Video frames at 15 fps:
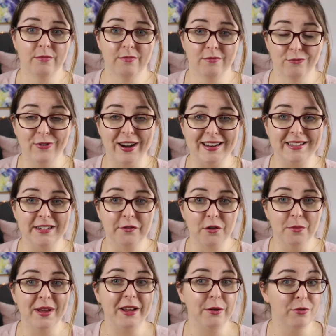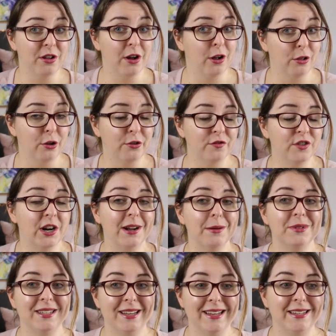rating for me with a lot of
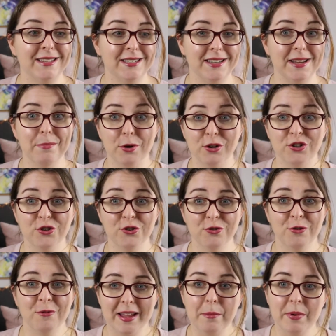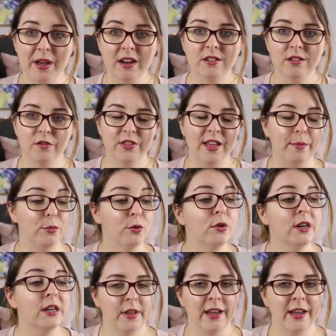times is the emotional impact of that book.